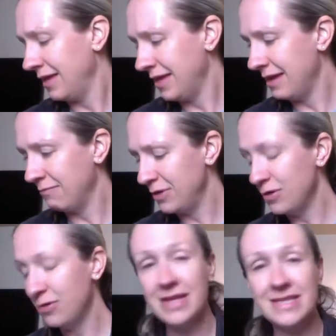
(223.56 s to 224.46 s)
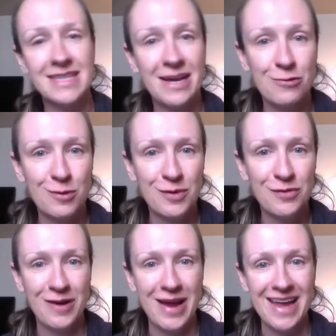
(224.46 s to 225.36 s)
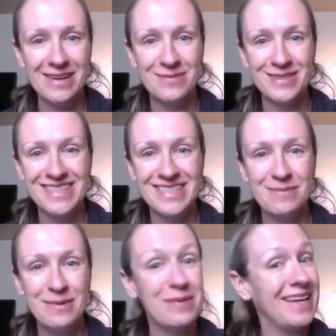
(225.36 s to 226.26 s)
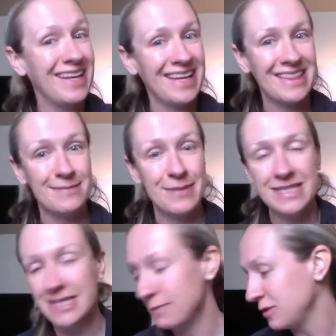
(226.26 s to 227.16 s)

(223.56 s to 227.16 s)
And we know that's not normal for animals to be waiting at the bus stop,